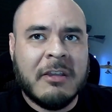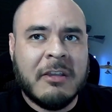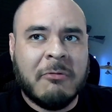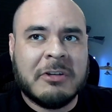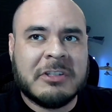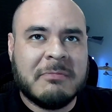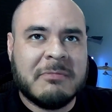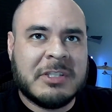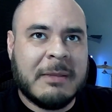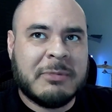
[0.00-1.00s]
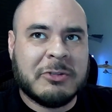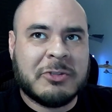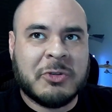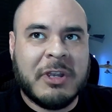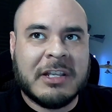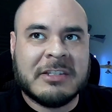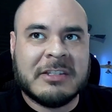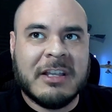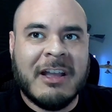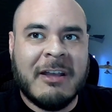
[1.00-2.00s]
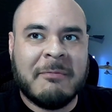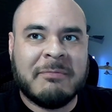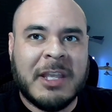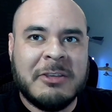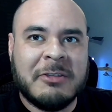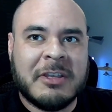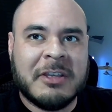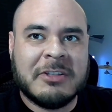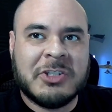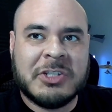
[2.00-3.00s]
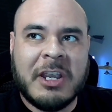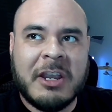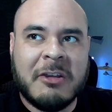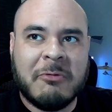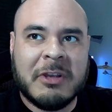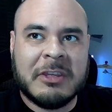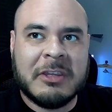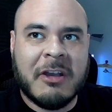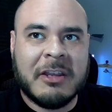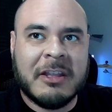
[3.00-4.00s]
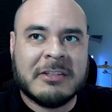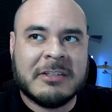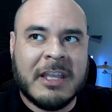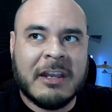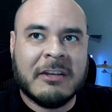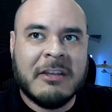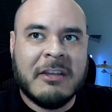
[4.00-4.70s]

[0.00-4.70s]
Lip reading: what are some tips or tricks that you could share with the audience that